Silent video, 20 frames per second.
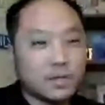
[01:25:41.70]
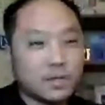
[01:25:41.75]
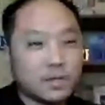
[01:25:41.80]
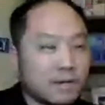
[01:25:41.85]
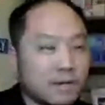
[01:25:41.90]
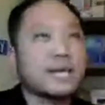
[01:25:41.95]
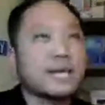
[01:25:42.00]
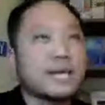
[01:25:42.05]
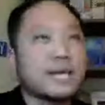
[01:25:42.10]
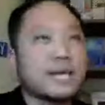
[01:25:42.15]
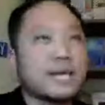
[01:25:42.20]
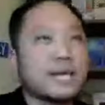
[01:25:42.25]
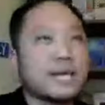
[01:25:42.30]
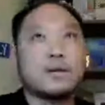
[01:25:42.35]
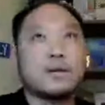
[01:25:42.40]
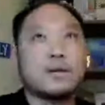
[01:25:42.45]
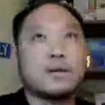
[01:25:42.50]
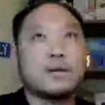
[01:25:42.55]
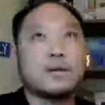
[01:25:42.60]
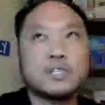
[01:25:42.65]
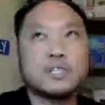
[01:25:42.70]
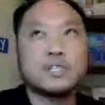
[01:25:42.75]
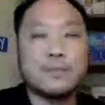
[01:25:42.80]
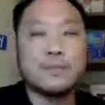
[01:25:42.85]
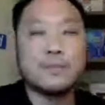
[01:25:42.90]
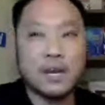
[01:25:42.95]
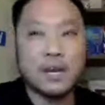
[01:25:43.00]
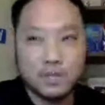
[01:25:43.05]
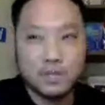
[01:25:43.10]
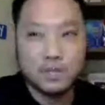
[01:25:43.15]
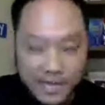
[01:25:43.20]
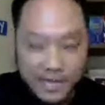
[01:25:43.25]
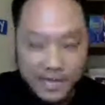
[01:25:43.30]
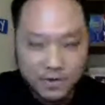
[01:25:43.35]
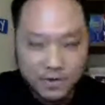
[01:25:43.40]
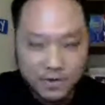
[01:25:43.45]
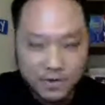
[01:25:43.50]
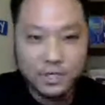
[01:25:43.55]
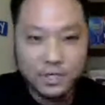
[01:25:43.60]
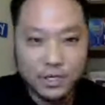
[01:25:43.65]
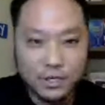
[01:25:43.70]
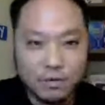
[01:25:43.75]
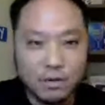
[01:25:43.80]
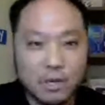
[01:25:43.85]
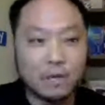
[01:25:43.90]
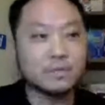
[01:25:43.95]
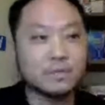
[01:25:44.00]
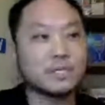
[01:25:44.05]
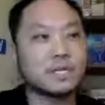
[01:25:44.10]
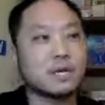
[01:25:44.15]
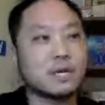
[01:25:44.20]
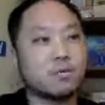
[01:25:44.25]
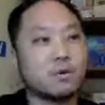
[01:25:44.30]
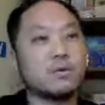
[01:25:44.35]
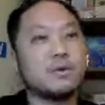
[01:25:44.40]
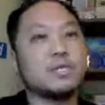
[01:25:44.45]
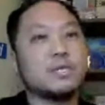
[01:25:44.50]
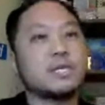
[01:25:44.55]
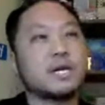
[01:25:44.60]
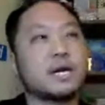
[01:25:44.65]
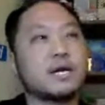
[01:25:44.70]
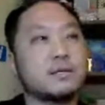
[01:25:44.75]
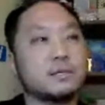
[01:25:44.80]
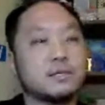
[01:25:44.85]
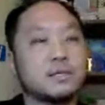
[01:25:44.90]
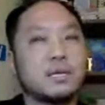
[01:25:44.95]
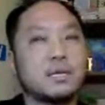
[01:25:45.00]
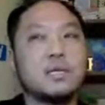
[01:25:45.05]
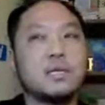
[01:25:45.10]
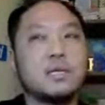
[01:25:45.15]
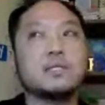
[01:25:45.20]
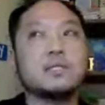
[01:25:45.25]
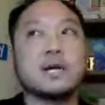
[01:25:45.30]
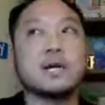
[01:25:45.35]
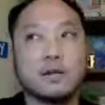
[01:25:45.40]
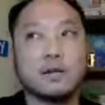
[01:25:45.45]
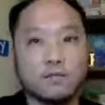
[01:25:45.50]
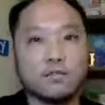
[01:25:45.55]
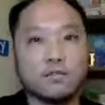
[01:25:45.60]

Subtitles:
I like the first time I heard Darian too, I was like, whoa, he's got a